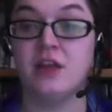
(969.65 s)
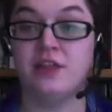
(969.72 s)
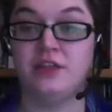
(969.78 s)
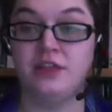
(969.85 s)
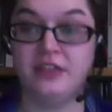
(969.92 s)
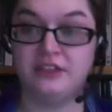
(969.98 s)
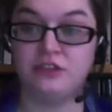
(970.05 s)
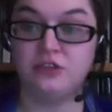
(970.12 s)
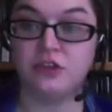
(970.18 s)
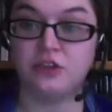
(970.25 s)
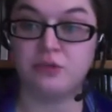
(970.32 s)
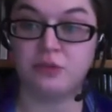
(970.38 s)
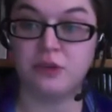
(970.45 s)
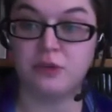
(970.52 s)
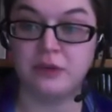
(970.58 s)
These are the
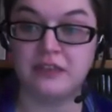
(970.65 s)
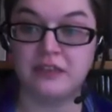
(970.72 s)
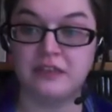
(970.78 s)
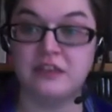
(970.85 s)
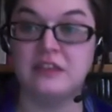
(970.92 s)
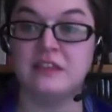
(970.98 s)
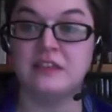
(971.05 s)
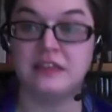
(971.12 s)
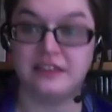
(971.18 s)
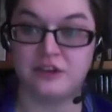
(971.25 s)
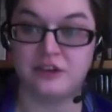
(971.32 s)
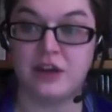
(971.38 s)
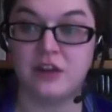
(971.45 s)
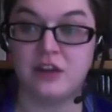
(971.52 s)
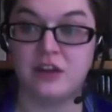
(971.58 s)
3 races, these
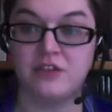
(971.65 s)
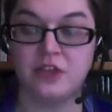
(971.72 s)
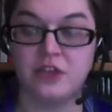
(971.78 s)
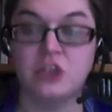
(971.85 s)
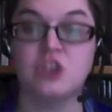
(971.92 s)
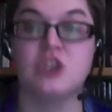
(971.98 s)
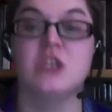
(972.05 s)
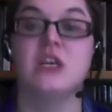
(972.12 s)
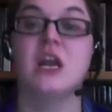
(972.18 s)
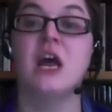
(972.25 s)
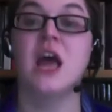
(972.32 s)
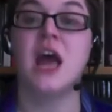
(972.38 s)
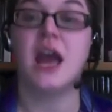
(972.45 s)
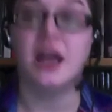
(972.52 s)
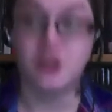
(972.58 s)
are how they function,
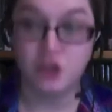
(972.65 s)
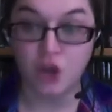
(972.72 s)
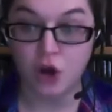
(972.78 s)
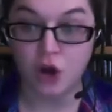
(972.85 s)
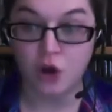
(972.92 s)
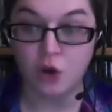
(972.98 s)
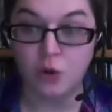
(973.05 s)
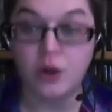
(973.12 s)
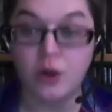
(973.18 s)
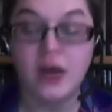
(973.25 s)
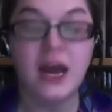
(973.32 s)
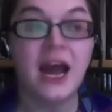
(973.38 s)
and go.